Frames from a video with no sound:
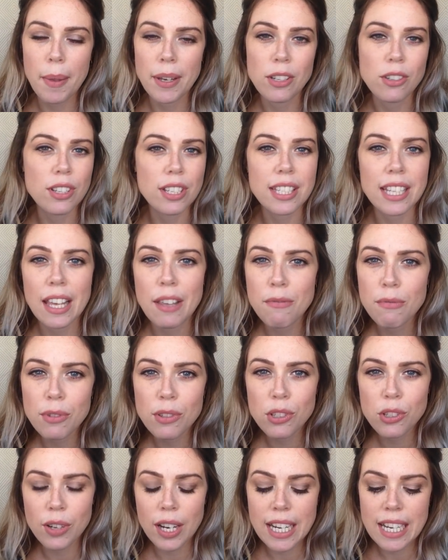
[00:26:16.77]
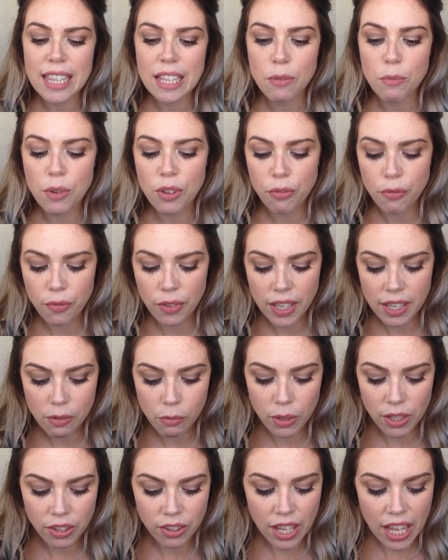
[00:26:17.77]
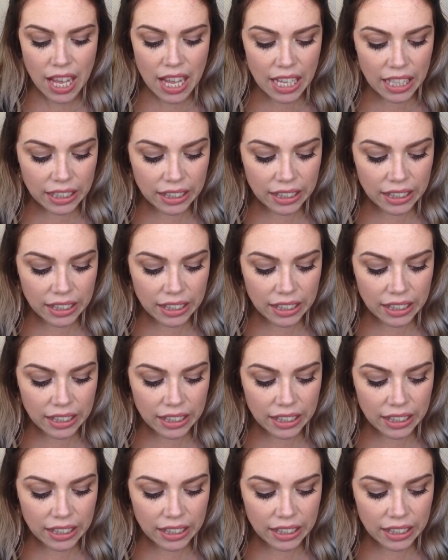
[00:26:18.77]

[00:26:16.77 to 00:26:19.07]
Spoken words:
and you're just infiltrating them with